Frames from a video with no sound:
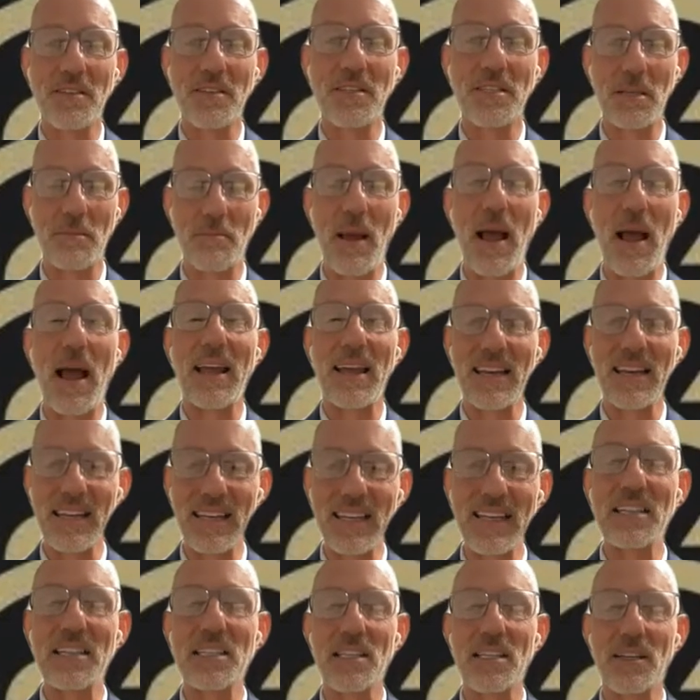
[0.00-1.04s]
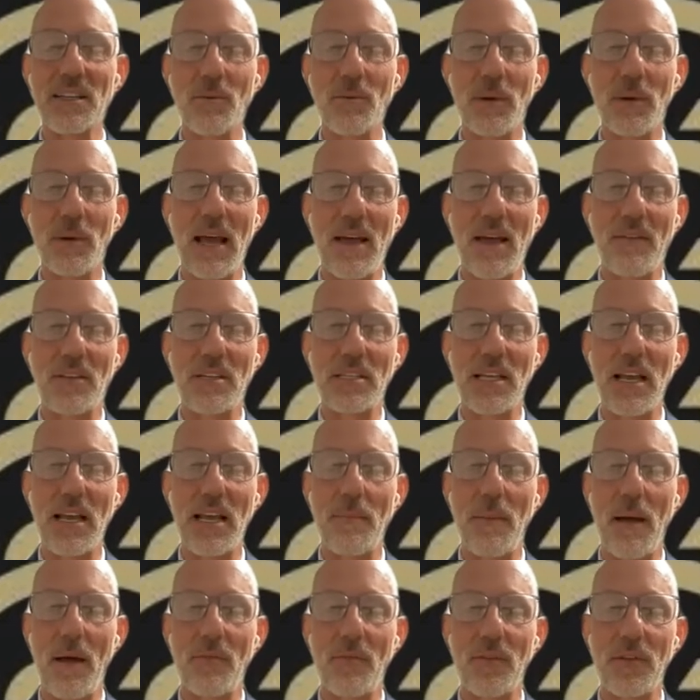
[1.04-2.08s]
sit back and listen to what I have to
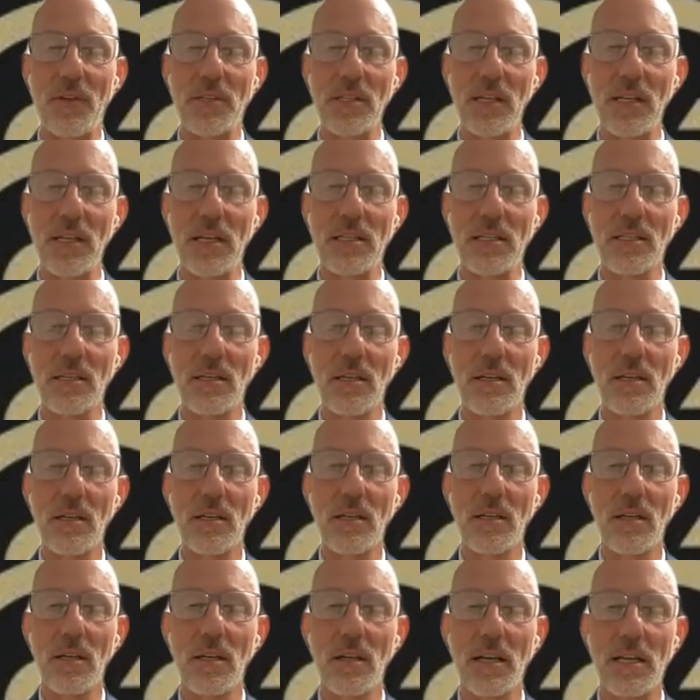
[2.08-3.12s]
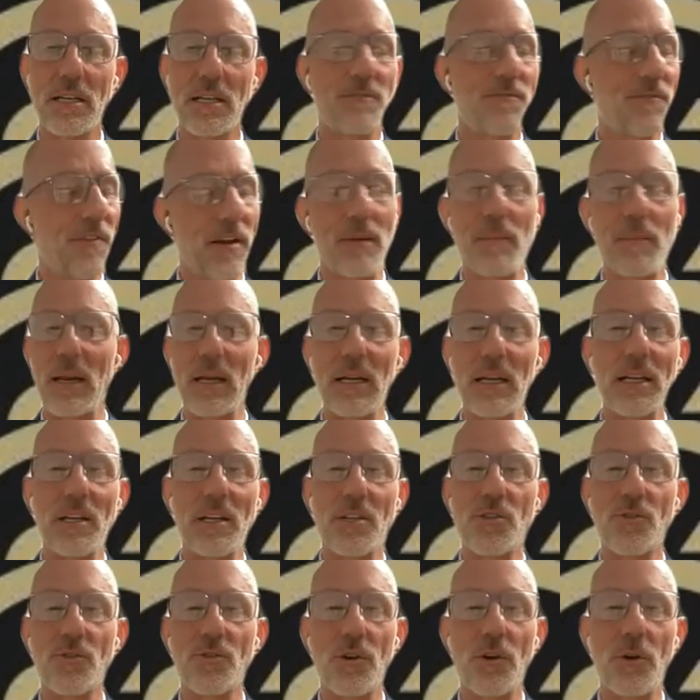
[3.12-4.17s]
say about this list because fundamentally
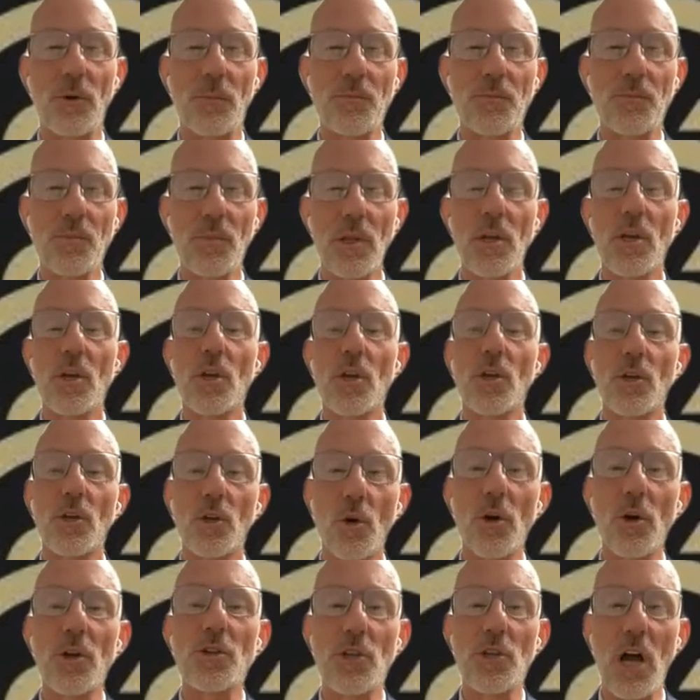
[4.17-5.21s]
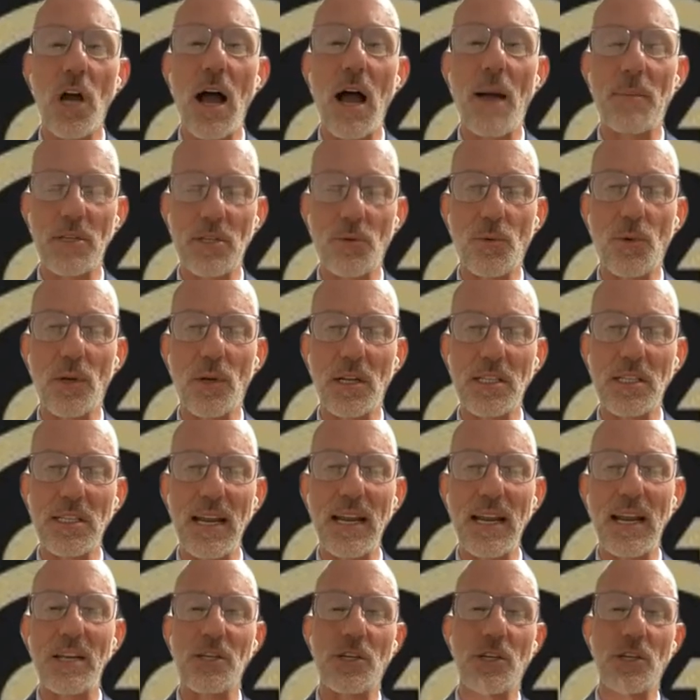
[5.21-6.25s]
it's true. Your job as a real
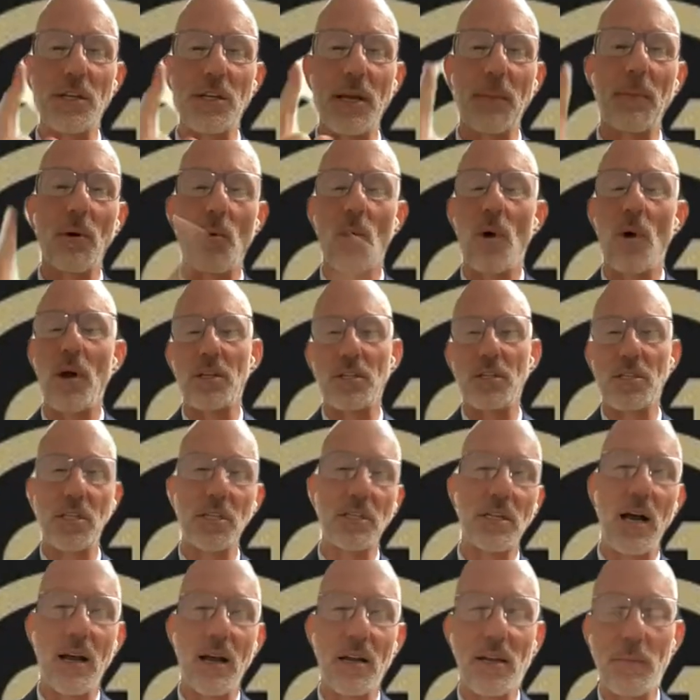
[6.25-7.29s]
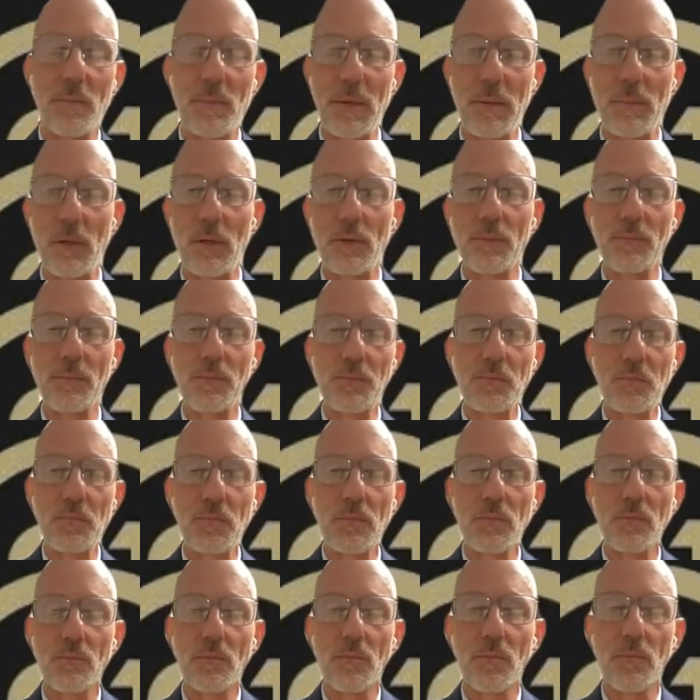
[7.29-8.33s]
estate agent, number one, is to talk to people
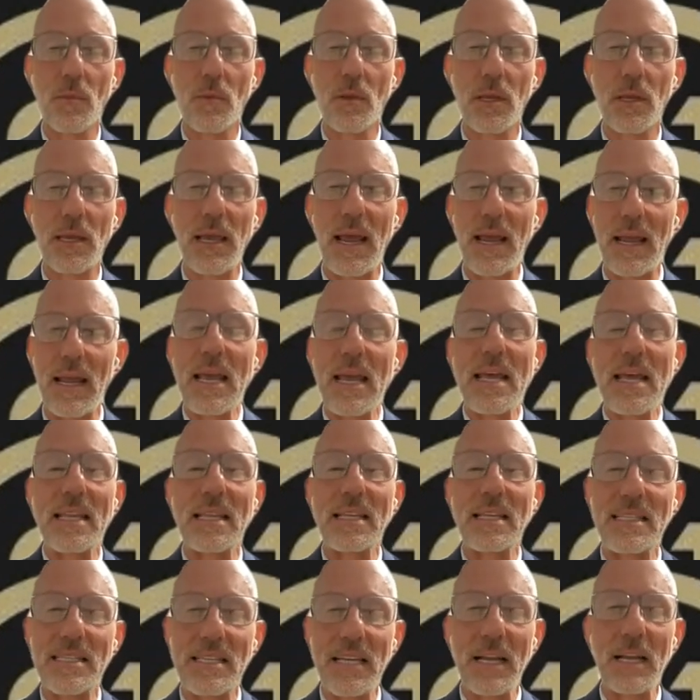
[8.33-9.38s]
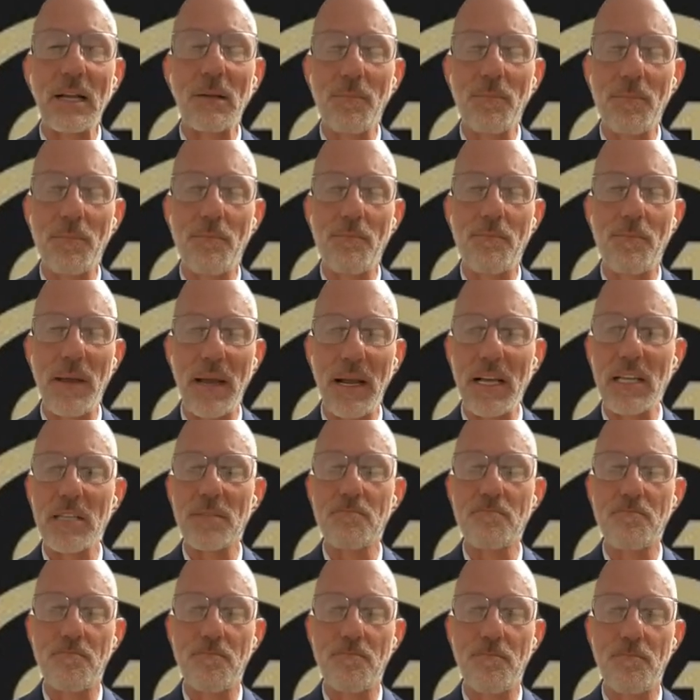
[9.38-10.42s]
king. The single
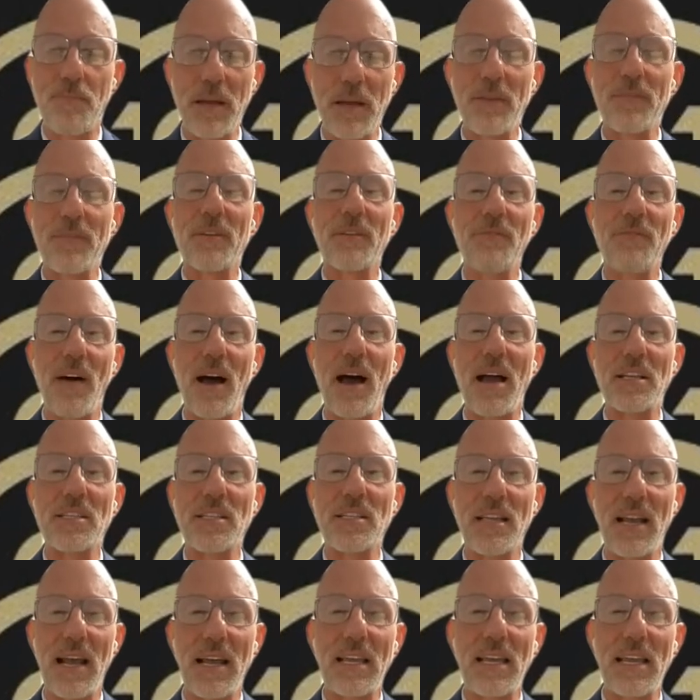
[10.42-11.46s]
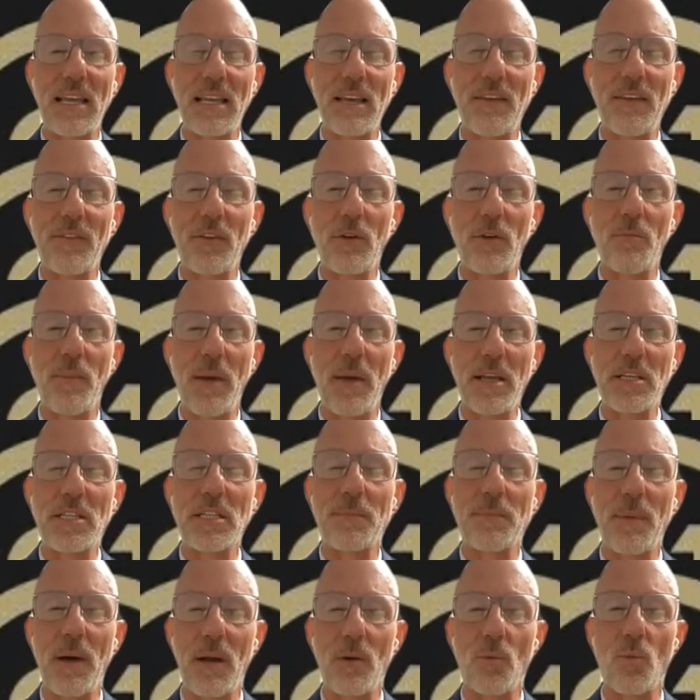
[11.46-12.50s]
biggest bit of advice that I could give you
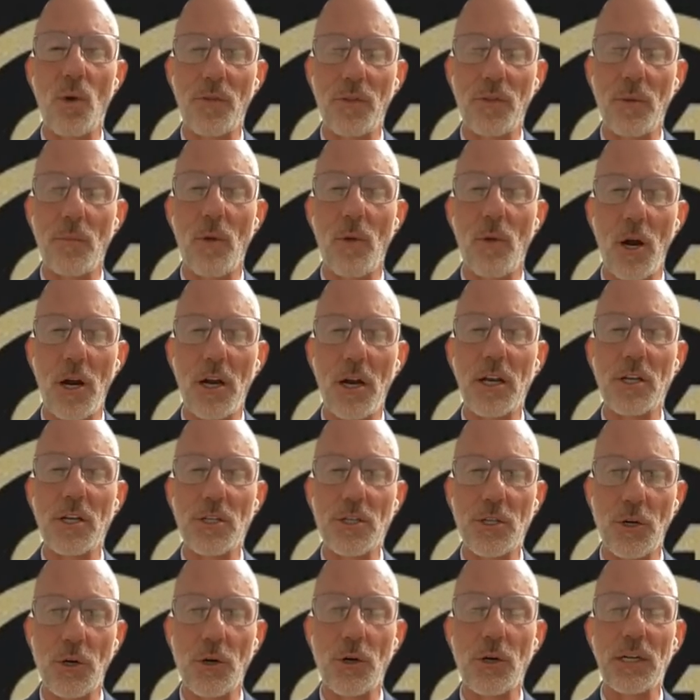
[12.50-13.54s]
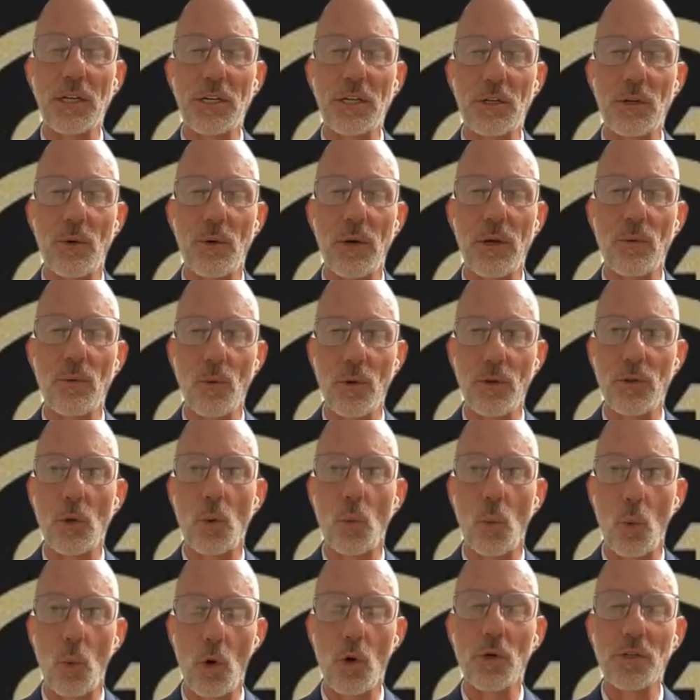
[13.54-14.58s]
based upon what the market is currently doing, what
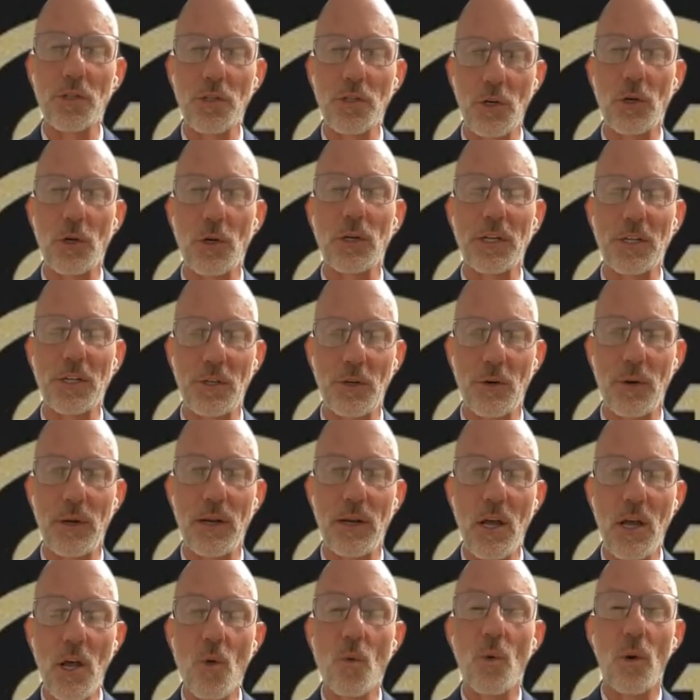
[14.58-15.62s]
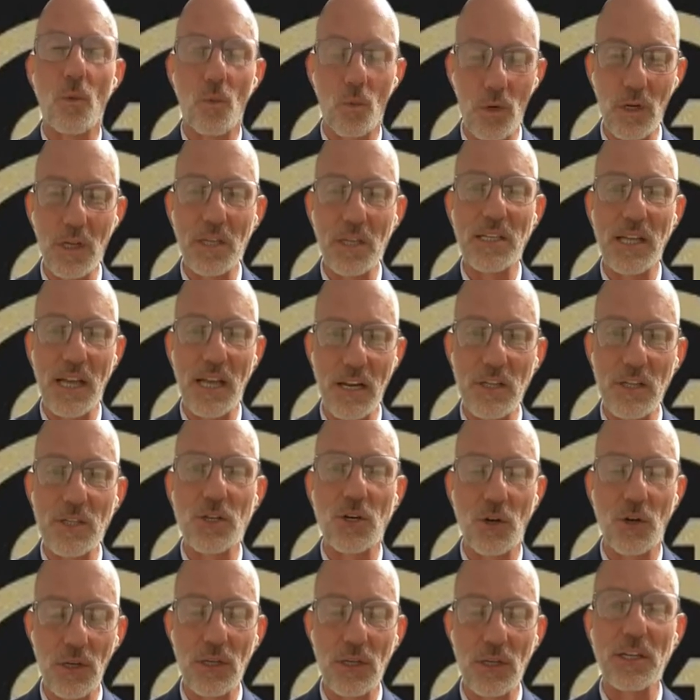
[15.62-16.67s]
the world is currently doing, what real estate is
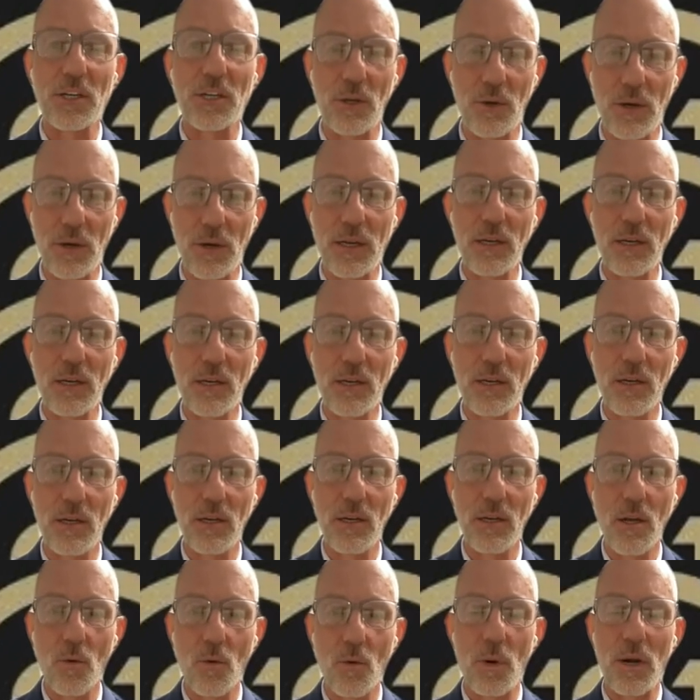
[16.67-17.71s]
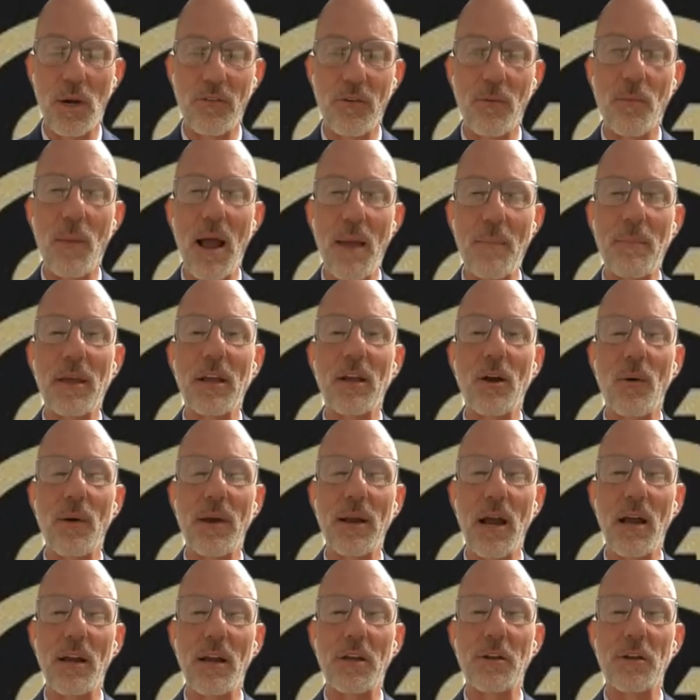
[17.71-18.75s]
currently doing, whatever might be
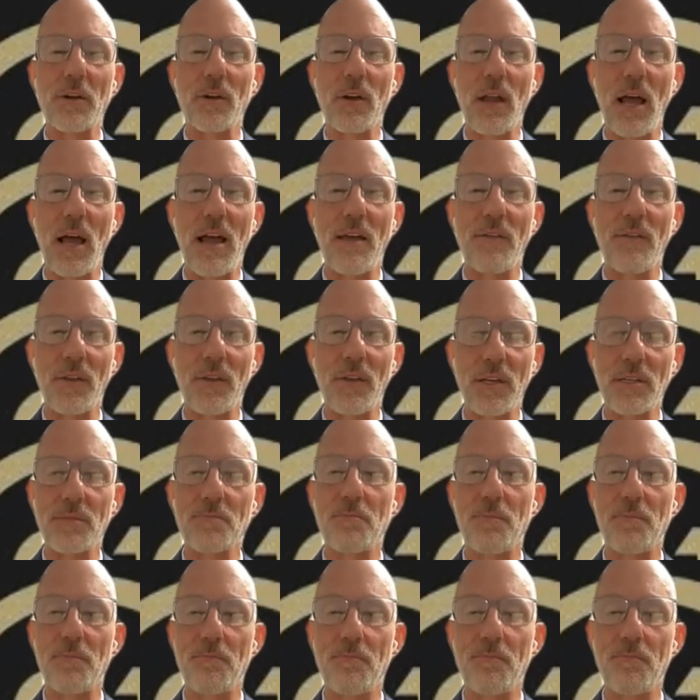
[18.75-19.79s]
going on in your life that is